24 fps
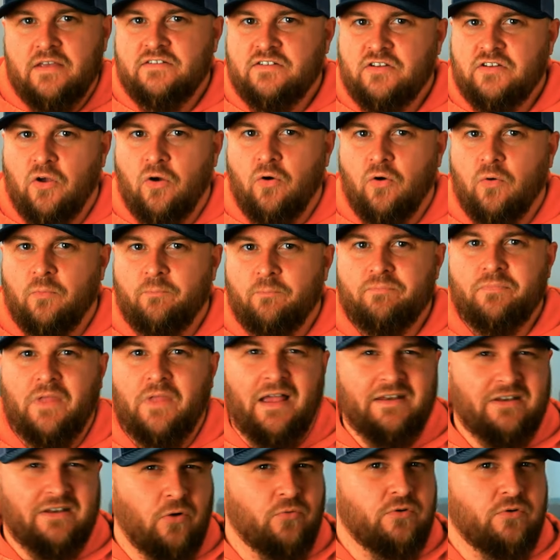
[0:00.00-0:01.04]
so
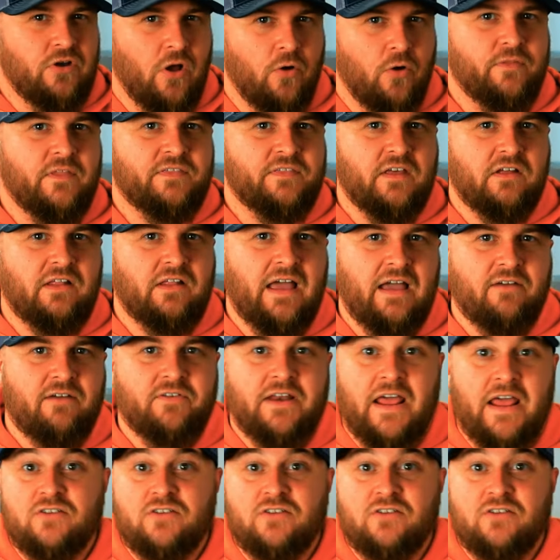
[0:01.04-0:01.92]
I don't know that they'll have an